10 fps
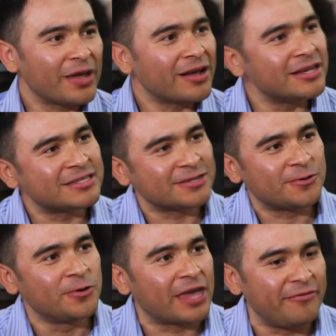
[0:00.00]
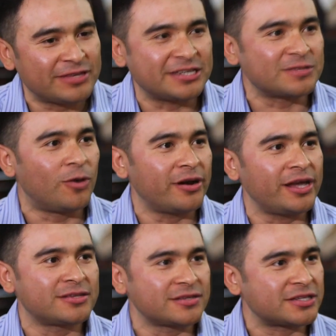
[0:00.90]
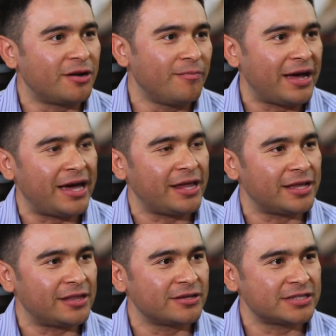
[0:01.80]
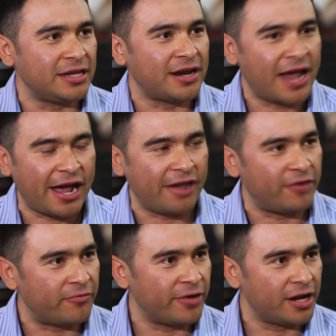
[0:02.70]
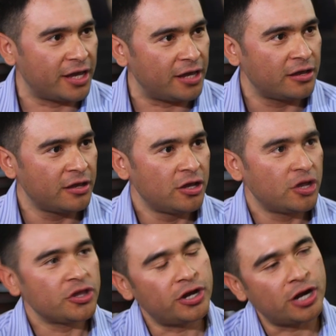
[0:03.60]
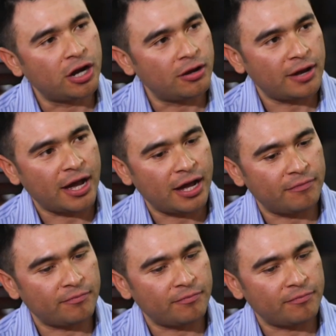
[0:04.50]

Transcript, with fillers: Because who gives his money to somebody that doesn't have a really you know, um,